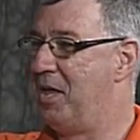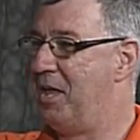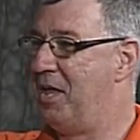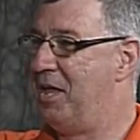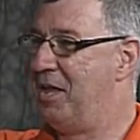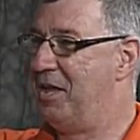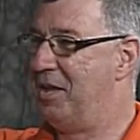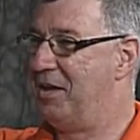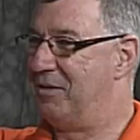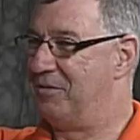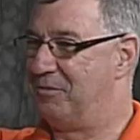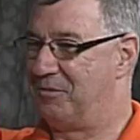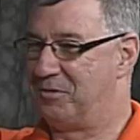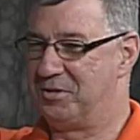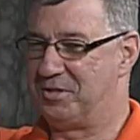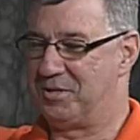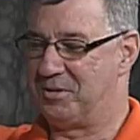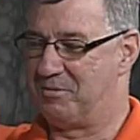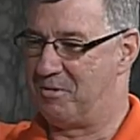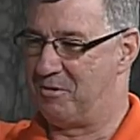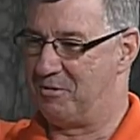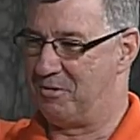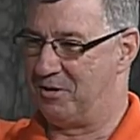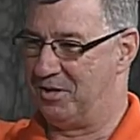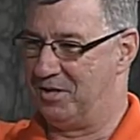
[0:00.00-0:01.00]
Boy, first
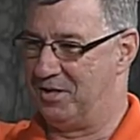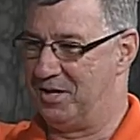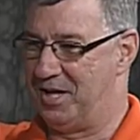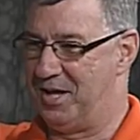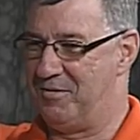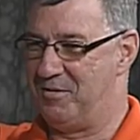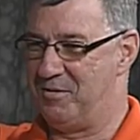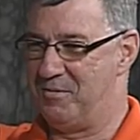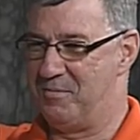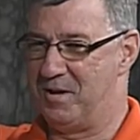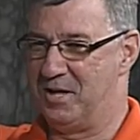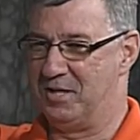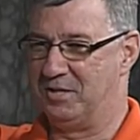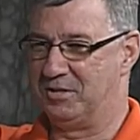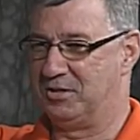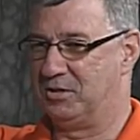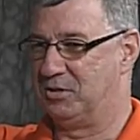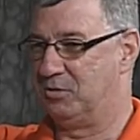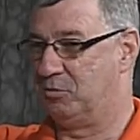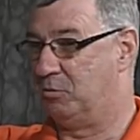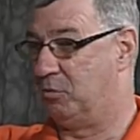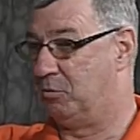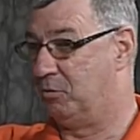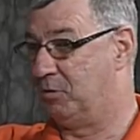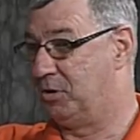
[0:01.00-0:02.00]
time I went on a Navy base, I
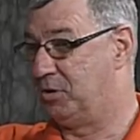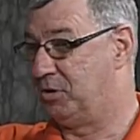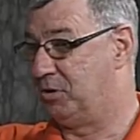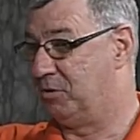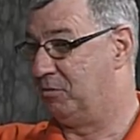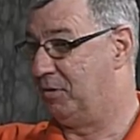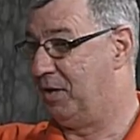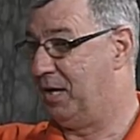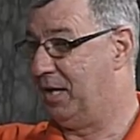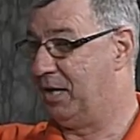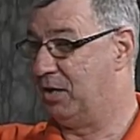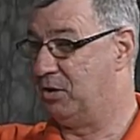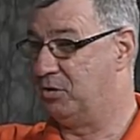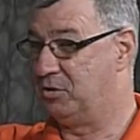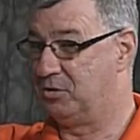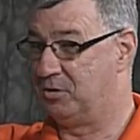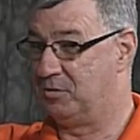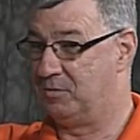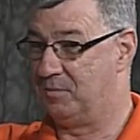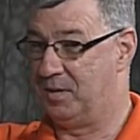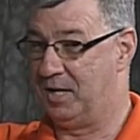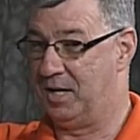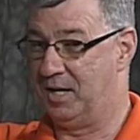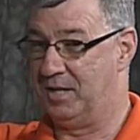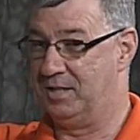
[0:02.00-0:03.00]
said, well, what's your rank? I showed
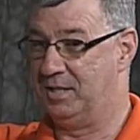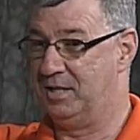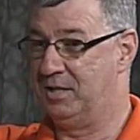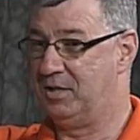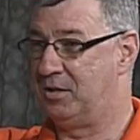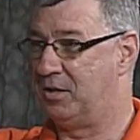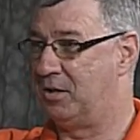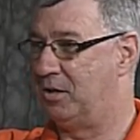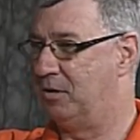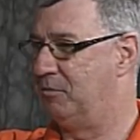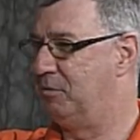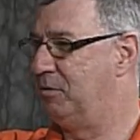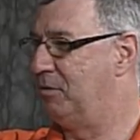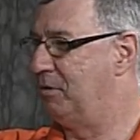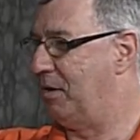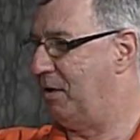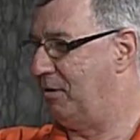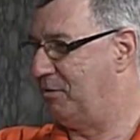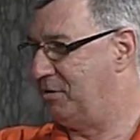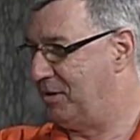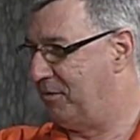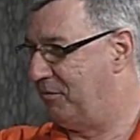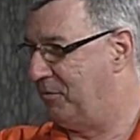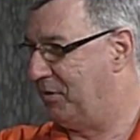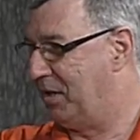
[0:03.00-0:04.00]
him my ID card. We were, I
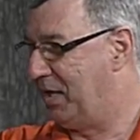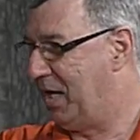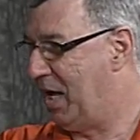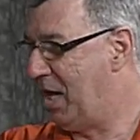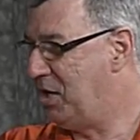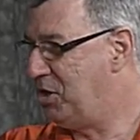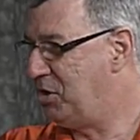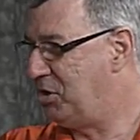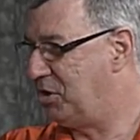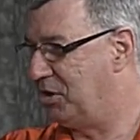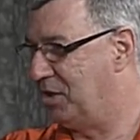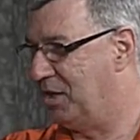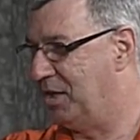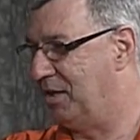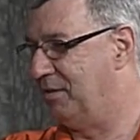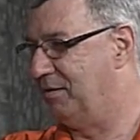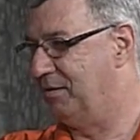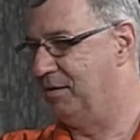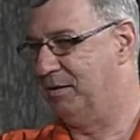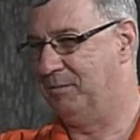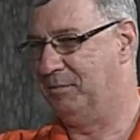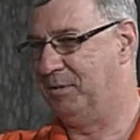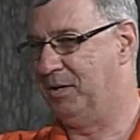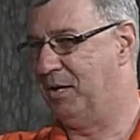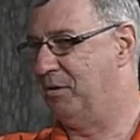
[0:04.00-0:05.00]
was on vacation. I,
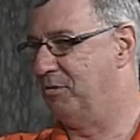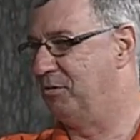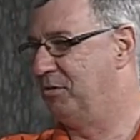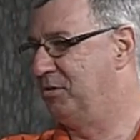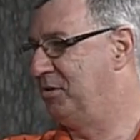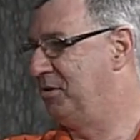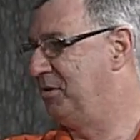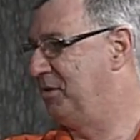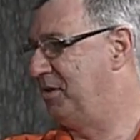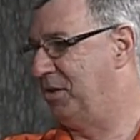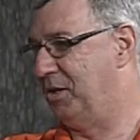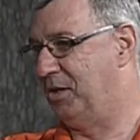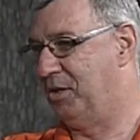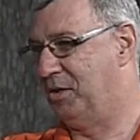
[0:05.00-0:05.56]
ah. I mean, I ah. was just